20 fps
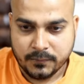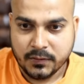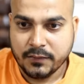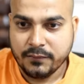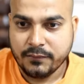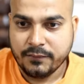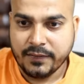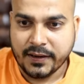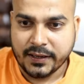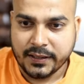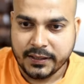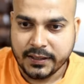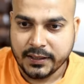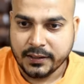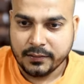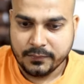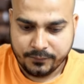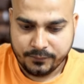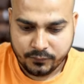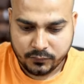if
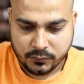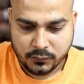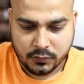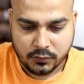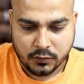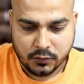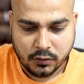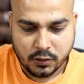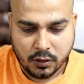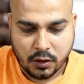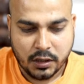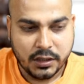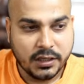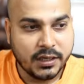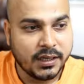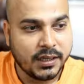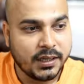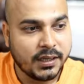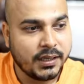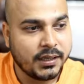vector
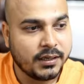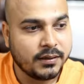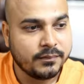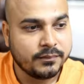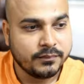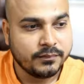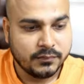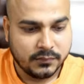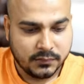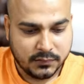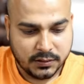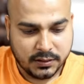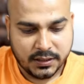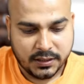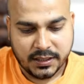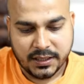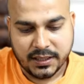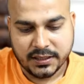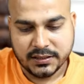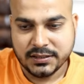not in
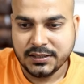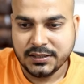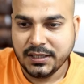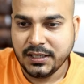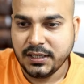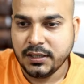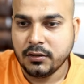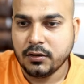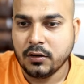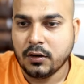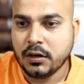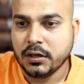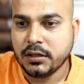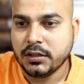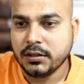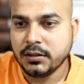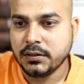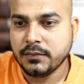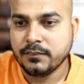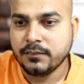st
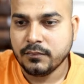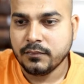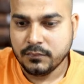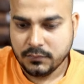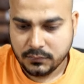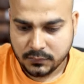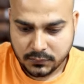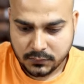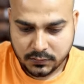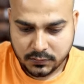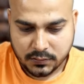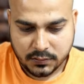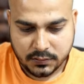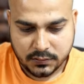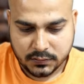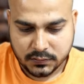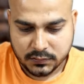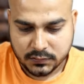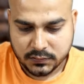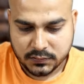dot
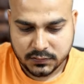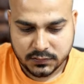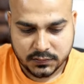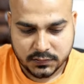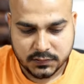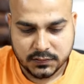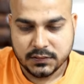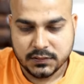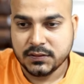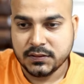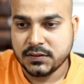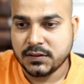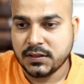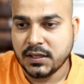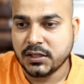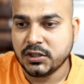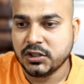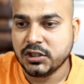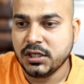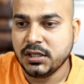
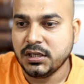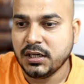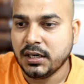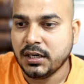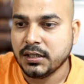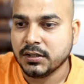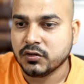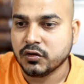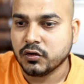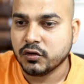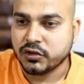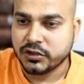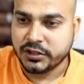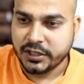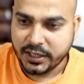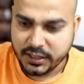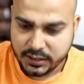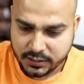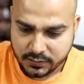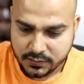session underscore
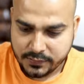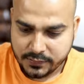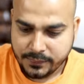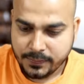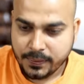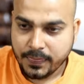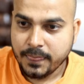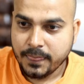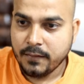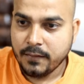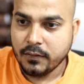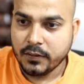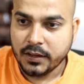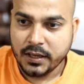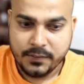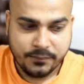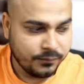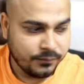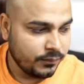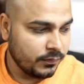state
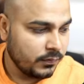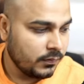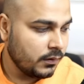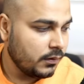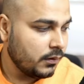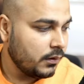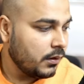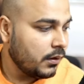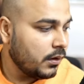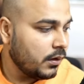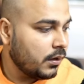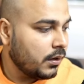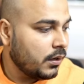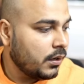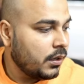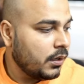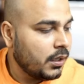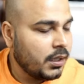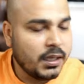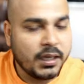okay
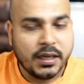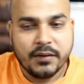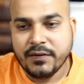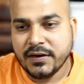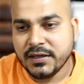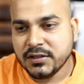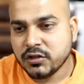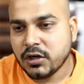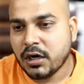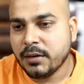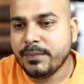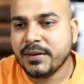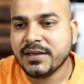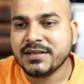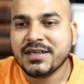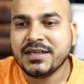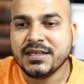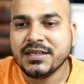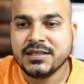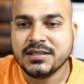if it is not
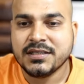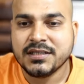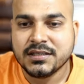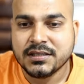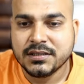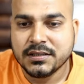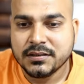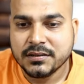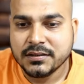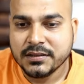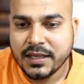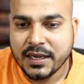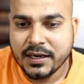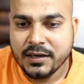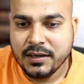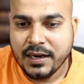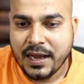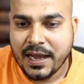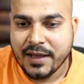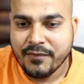present in this
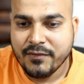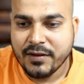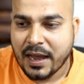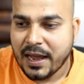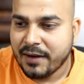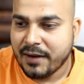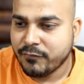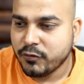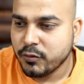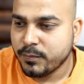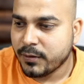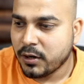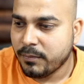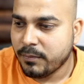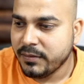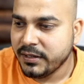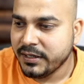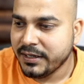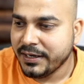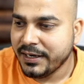then i will have to
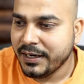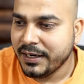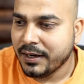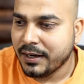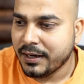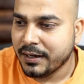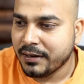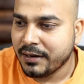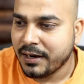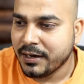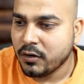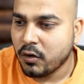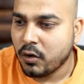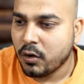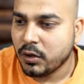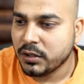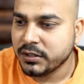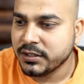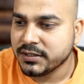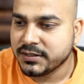probably re, uh, run
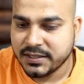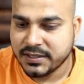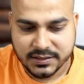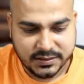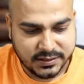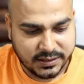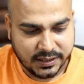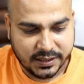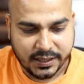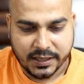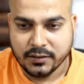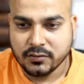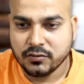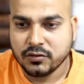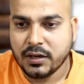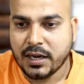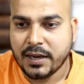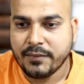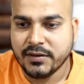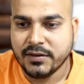all these things again
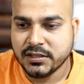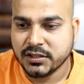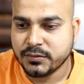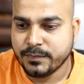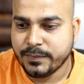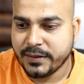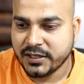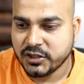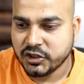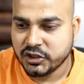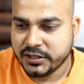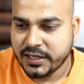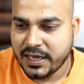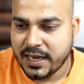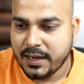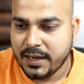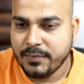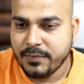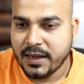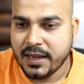so i will just press
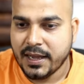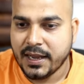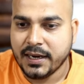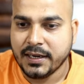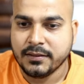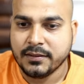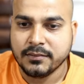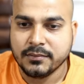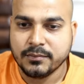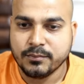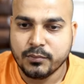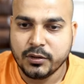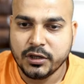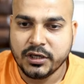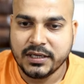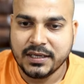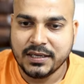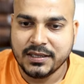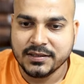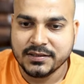tab and
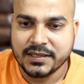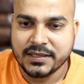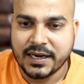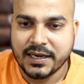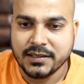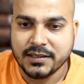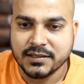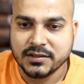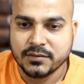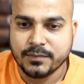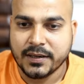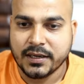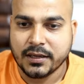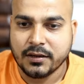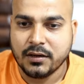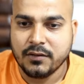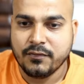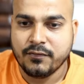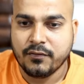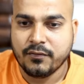put inside this
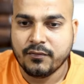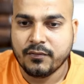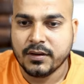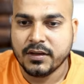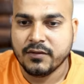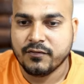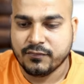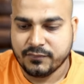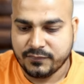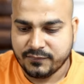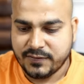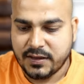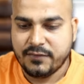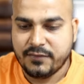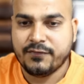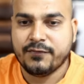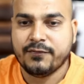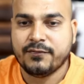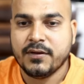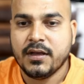particular if
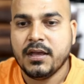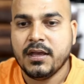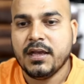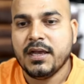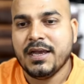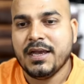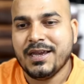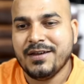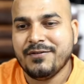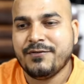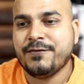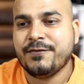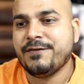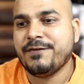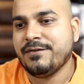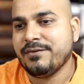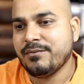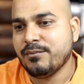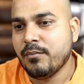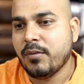if
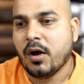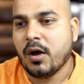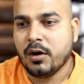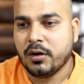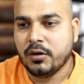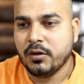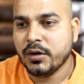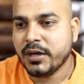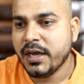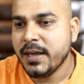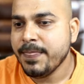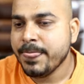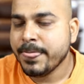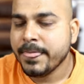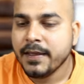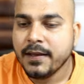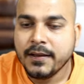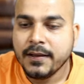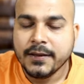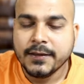if block okay
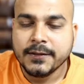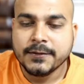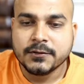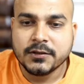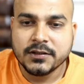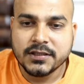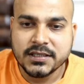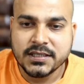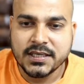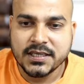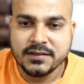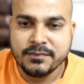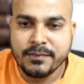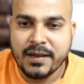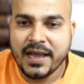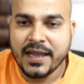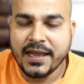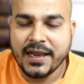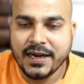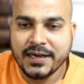so this is
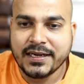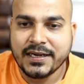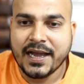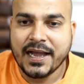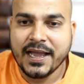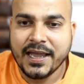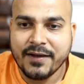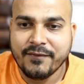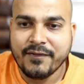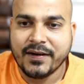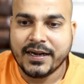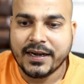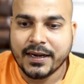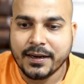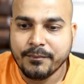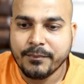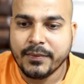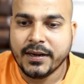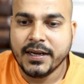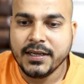my entire vector
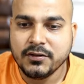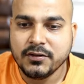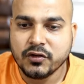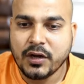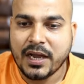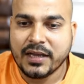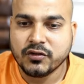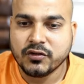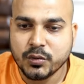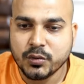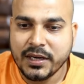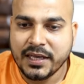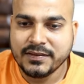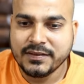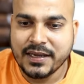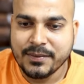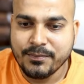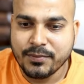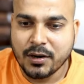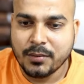embedding so as soon
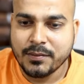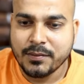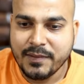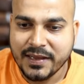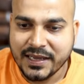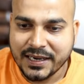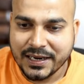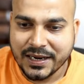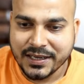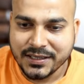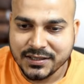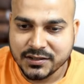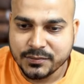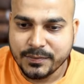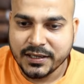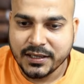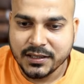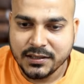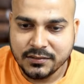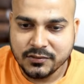as i probably click this
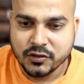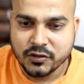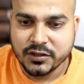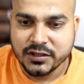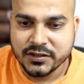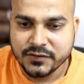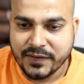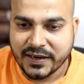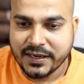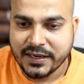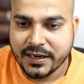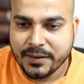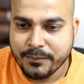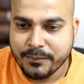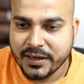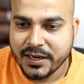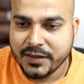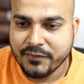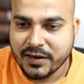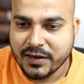button so this vector
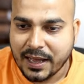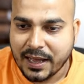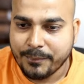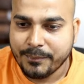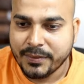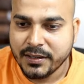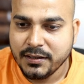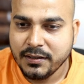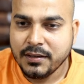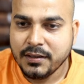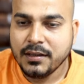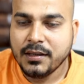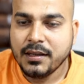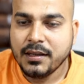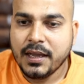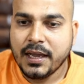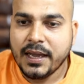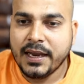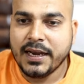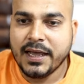embedding will happen
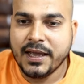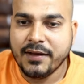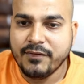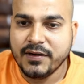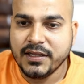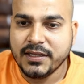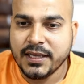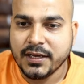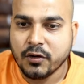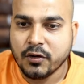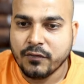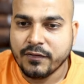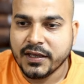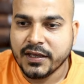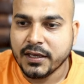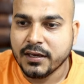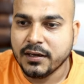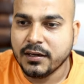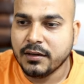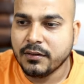and everything over
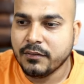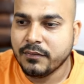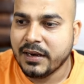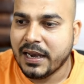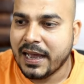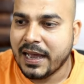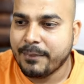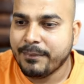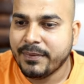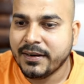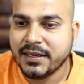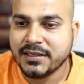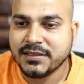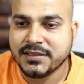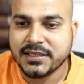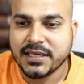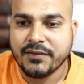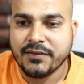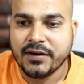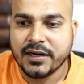here will happen and
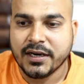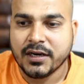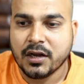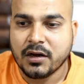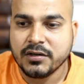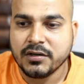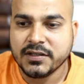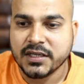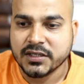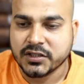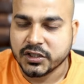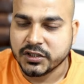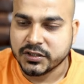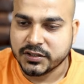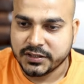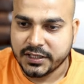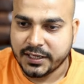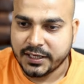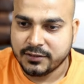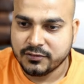save it in our session
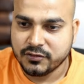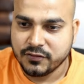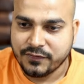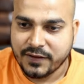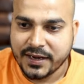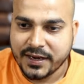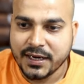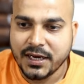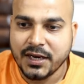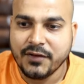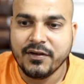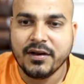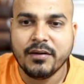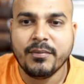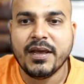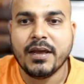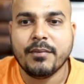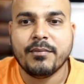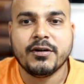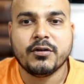state so finally we'll
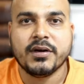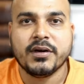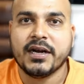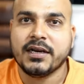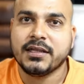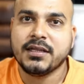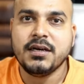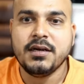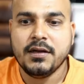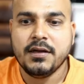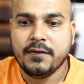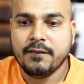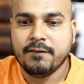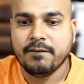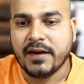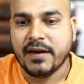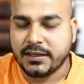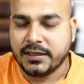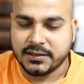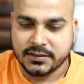be able to get the
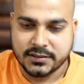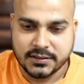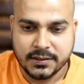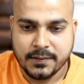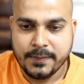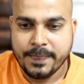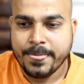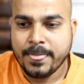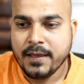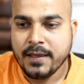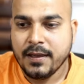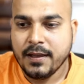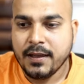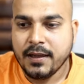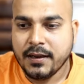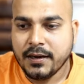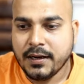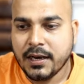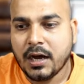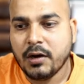vectors
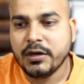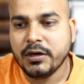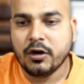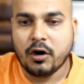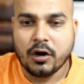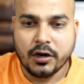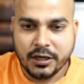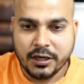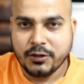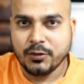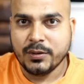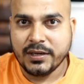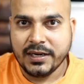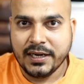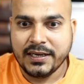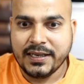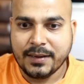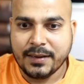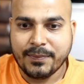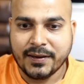now, in order to
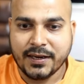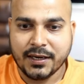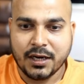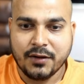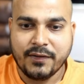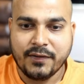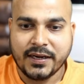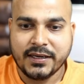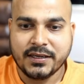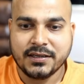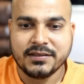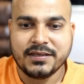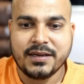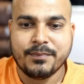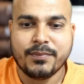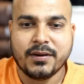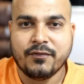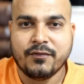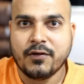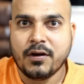read that particular vectors
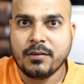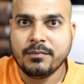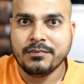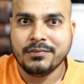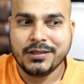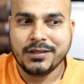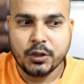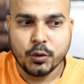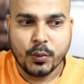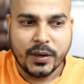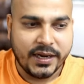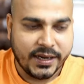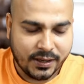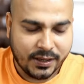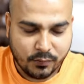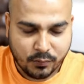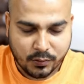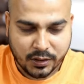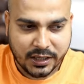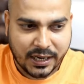and perform
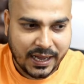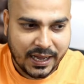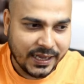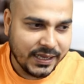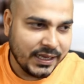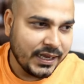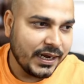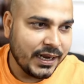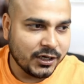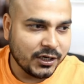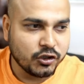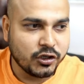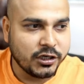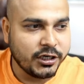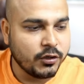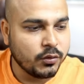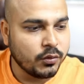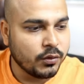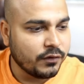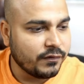Q&A, what I can
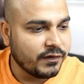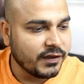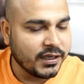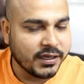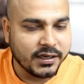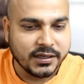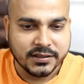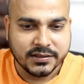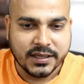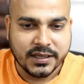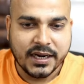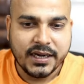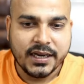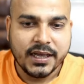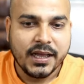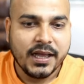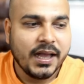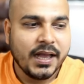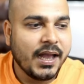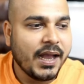actually do over here is that